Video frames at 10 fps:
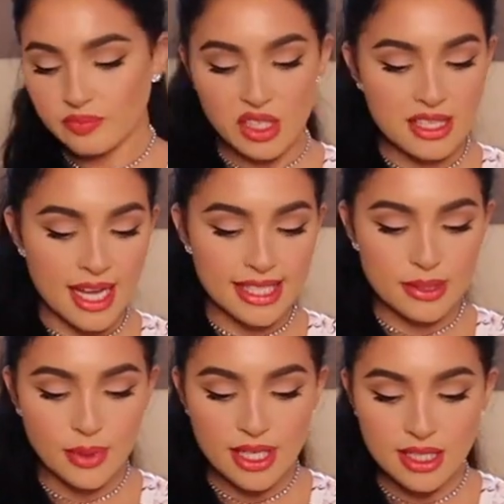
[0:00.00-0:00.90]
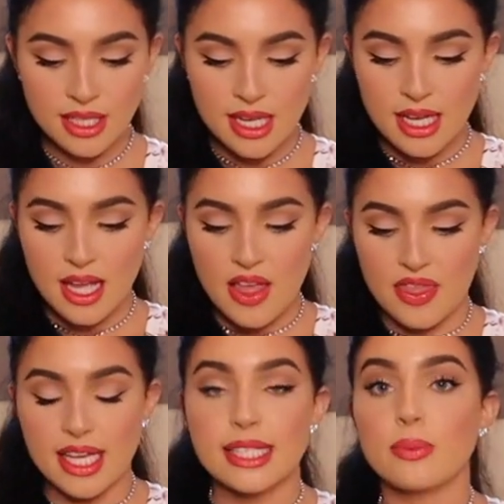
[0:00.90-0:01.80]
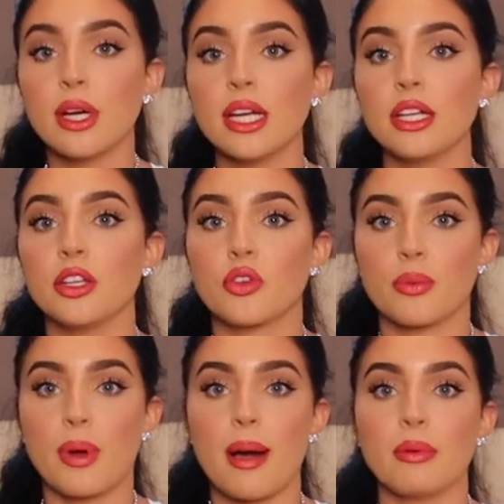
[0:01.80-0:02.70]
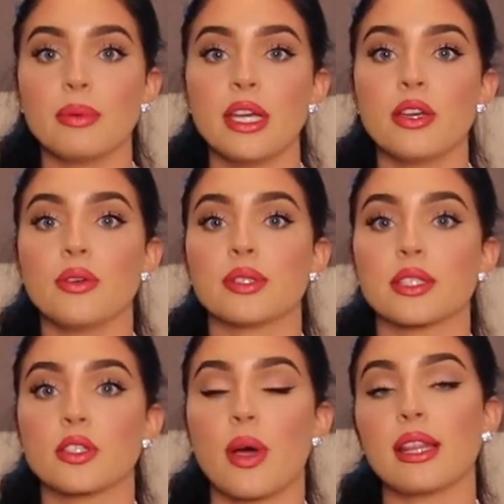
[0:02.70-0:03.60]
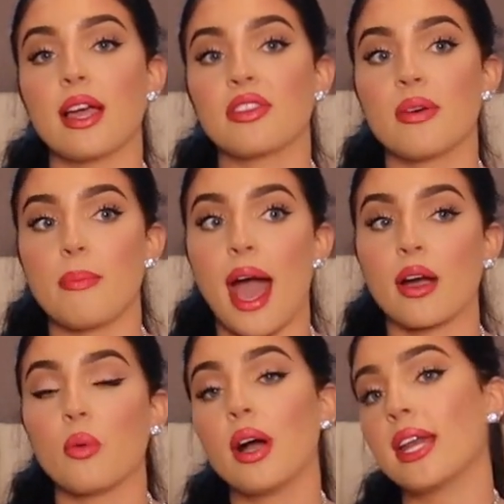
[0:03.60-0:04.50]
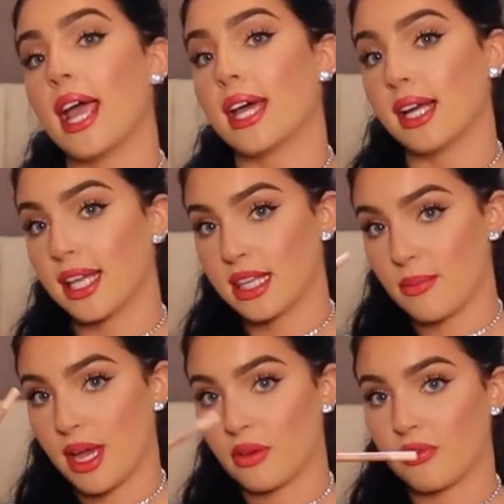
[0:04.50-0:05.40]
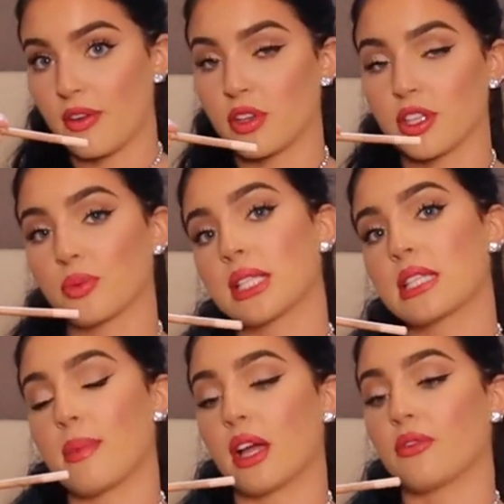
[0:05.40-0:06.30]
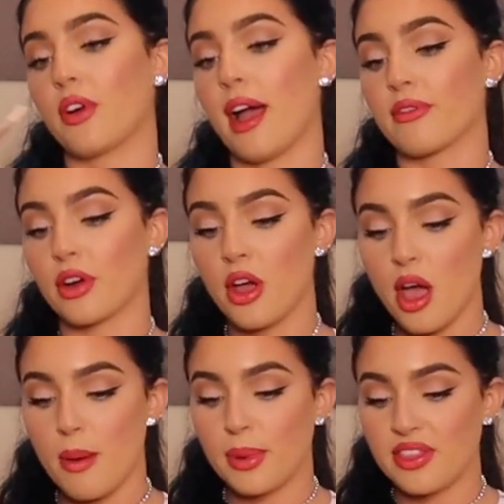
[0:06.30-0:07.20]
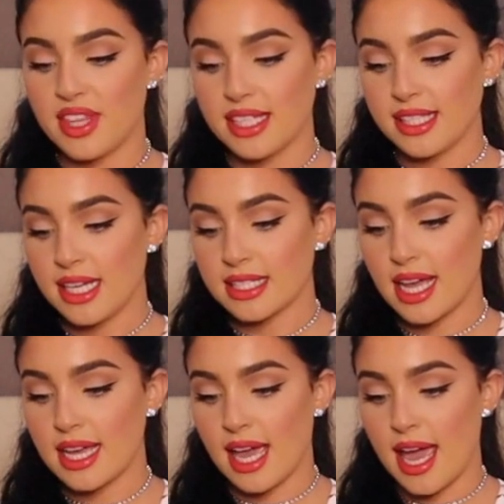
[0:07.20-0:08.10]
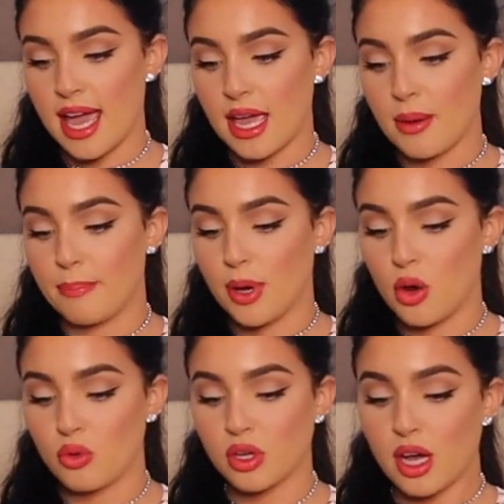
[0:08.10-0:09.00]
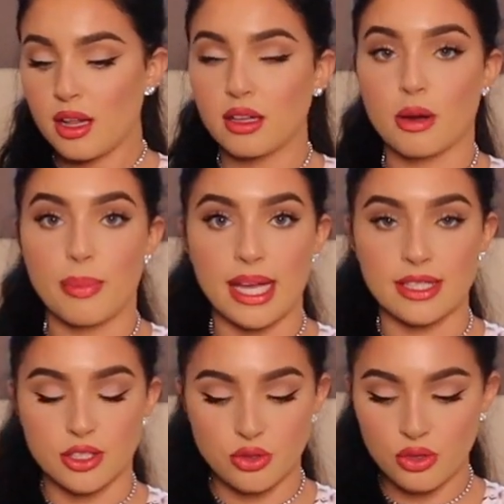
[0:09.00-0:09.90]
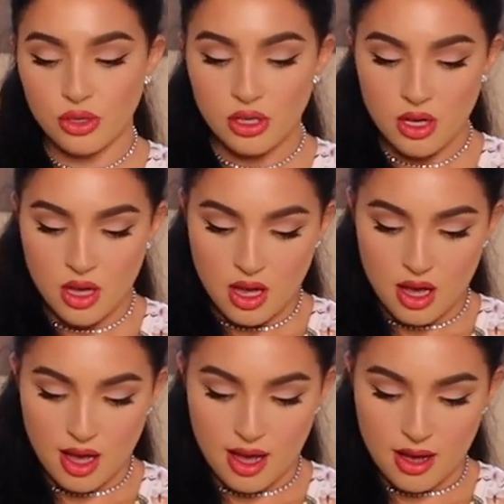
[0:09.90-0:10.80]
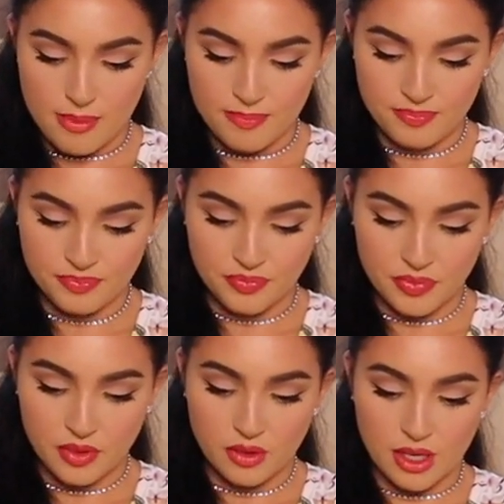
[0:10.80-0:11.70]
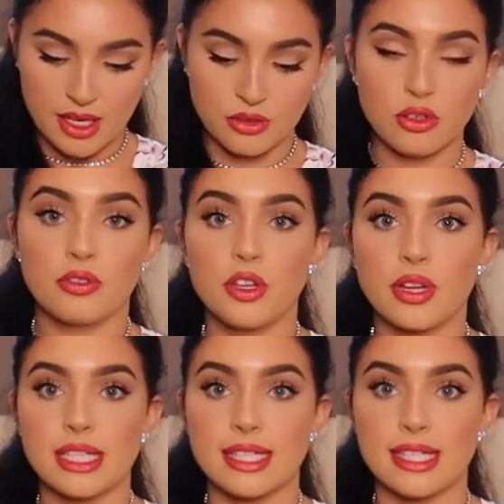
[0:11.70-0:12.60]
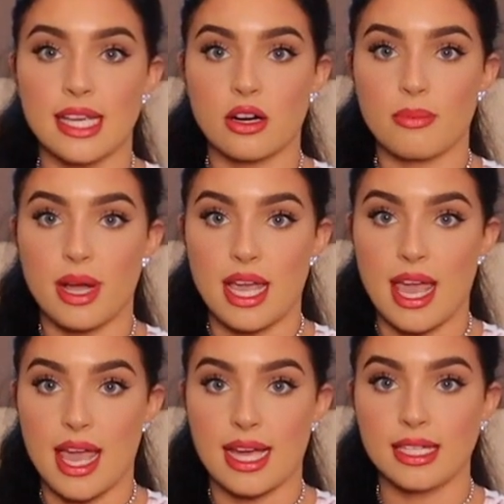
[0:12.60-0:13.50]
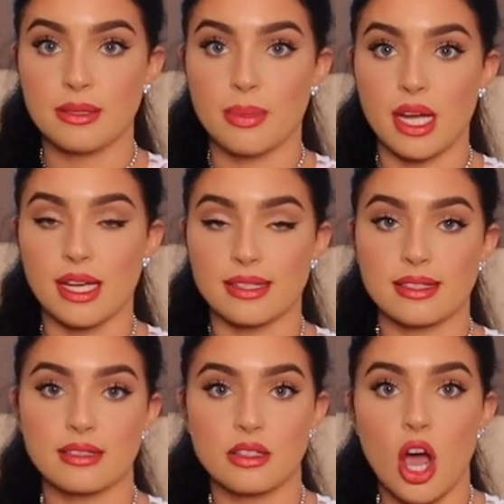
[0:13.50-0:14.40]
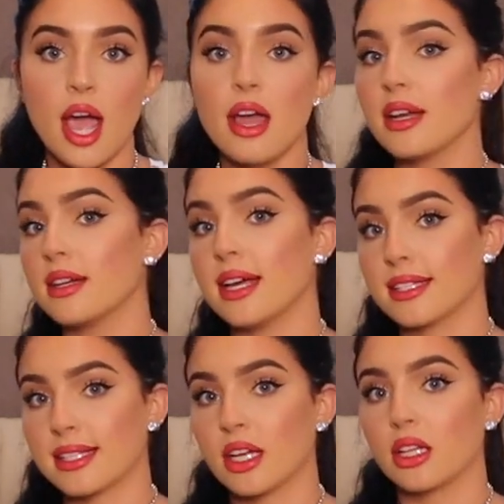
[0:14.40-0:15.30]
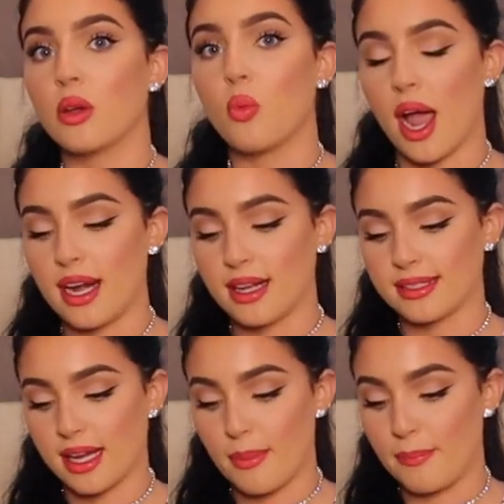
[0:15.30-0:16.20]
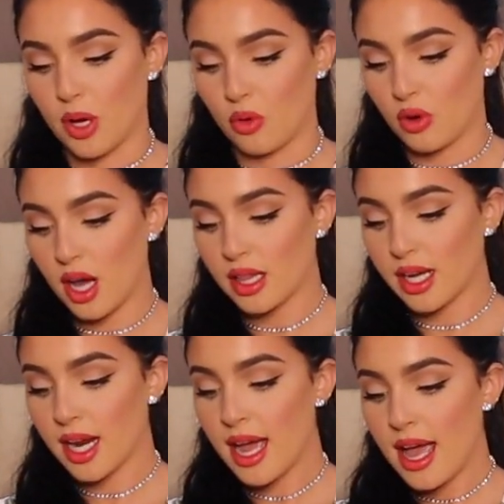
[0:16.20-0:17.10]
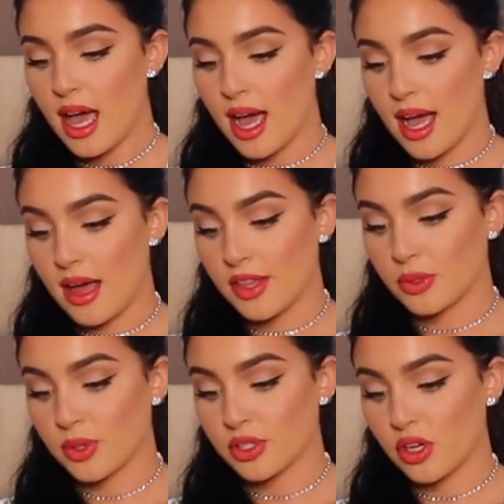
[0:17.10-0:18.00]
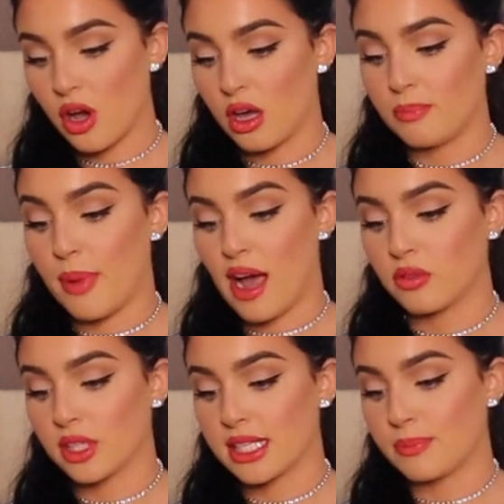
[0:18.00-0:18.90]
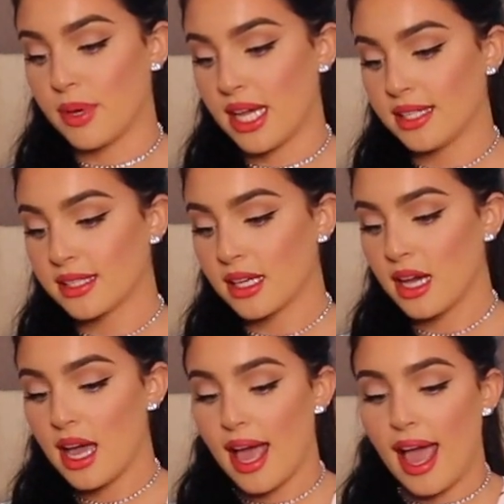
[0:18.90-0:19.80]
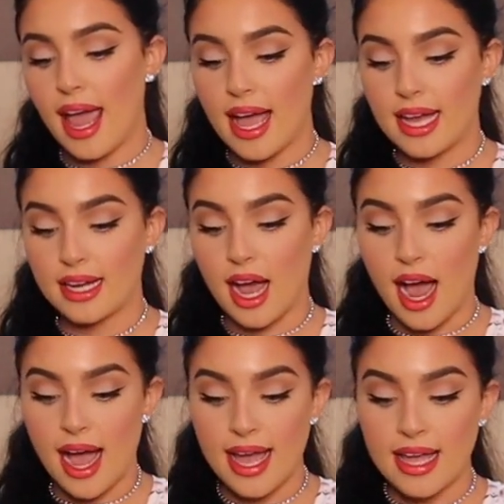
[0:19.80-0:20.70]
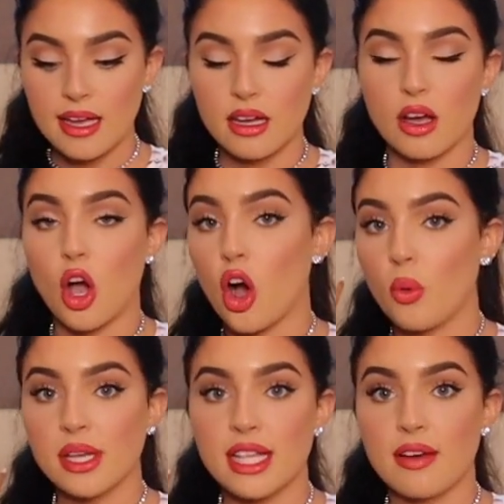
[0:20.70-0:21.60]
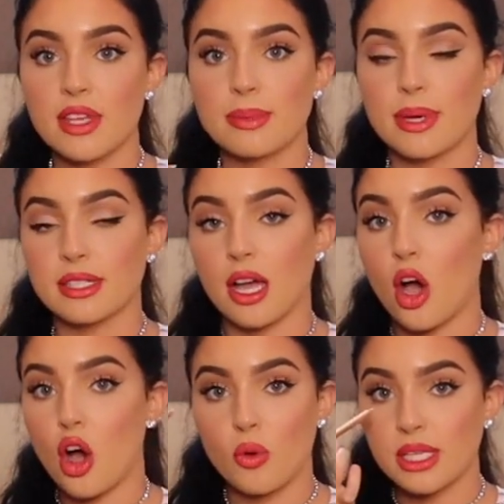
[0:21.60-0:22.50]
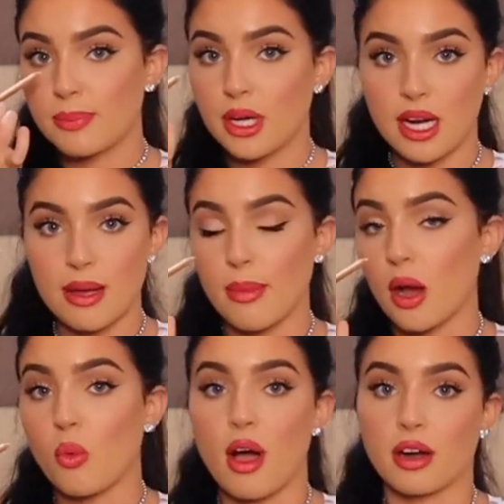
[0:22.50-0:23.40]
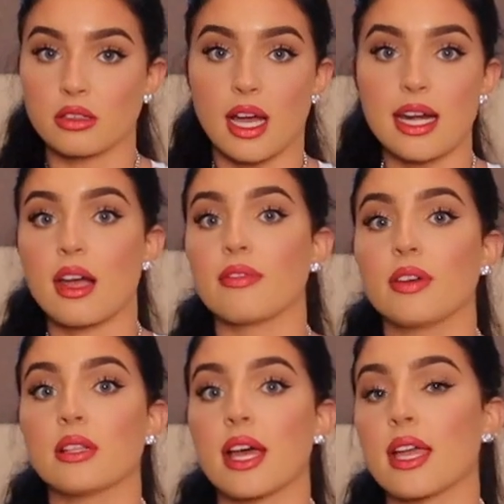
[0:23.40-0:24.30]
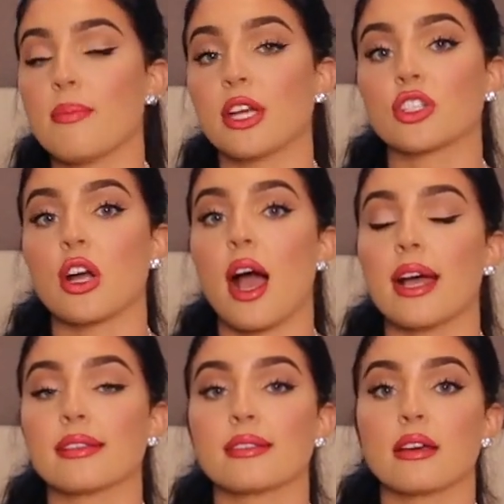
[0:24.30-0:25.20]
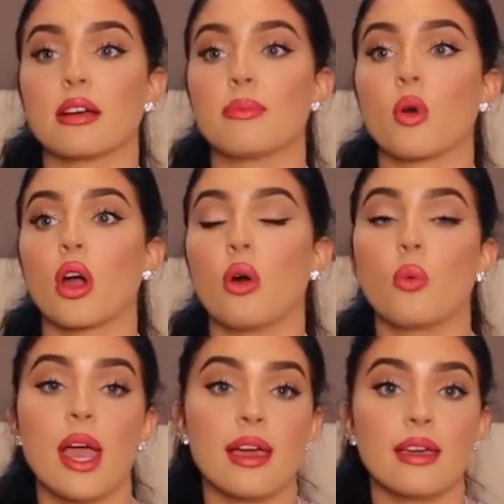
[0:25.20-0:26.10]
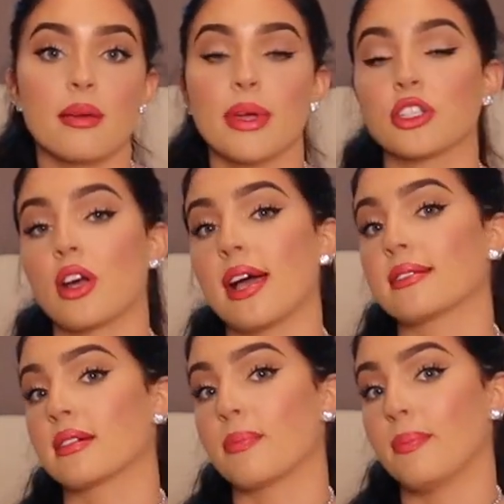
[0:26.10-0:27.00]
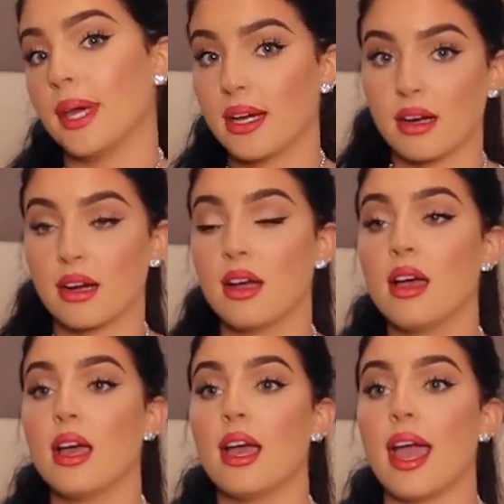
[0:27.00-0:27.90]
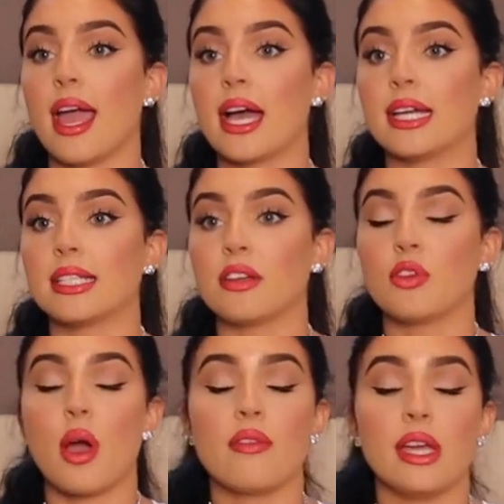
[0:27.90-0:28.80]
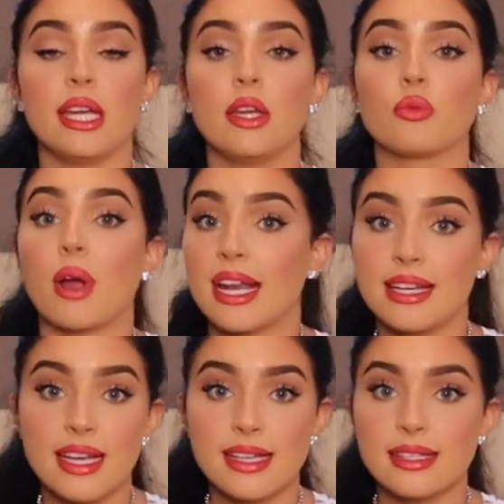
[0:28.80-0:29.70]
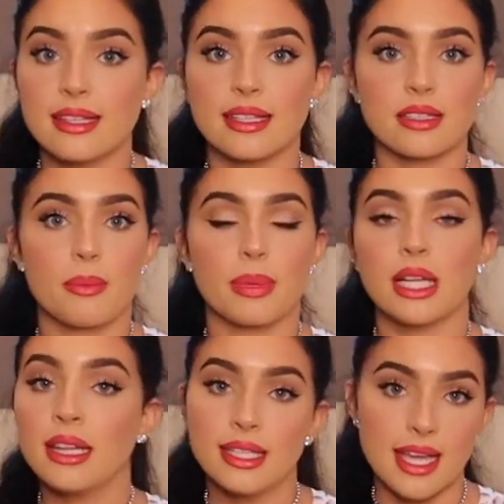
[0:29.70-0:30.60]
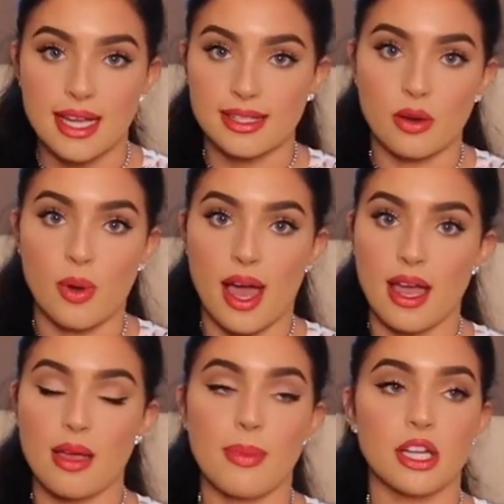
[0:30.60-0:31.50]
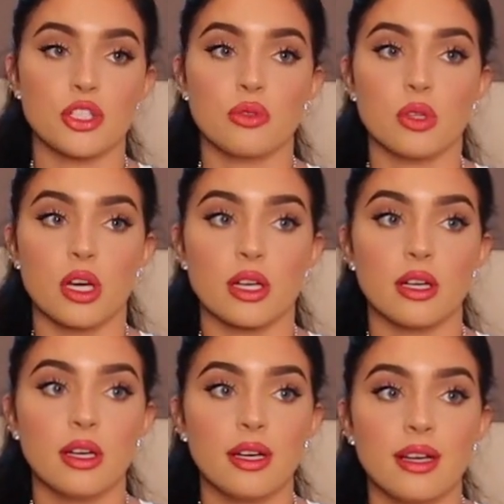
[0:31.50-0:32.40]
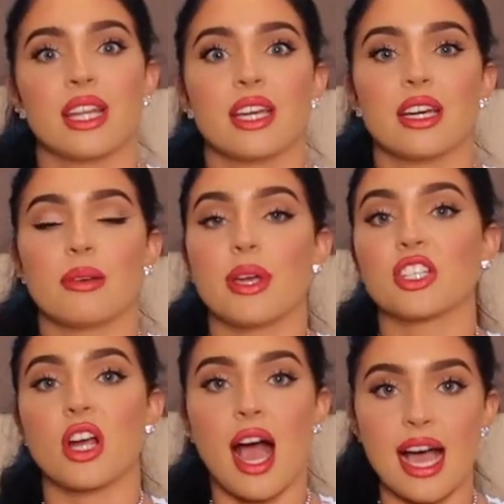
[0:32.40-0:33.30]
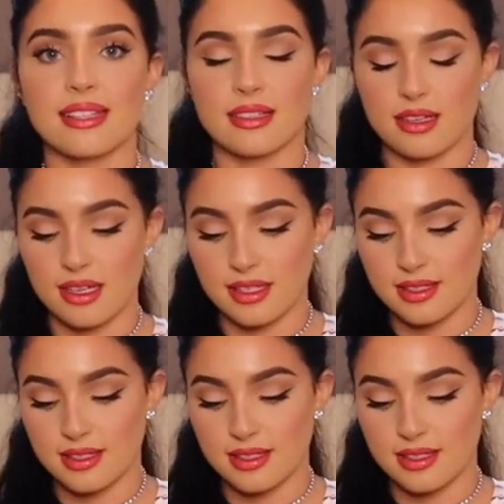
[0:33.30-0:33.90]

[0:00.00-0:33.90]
next one. This one you could probably use, so I like the MAC one and I like the Makeup Forever. This one's the Makeup Forever, but this is like a bone color pencil. I don't know if you can see it on my hand, but it's not necessarily white. It's like a bone color. This one's called Boundless Bisque, and I always have this because I always put it in my waterline. I feel like it makes your eyes look more awake. It makes your eyes look bigger. And if you have any redness, this completely takes it away. It makes you look really good. It makes your eyes look good.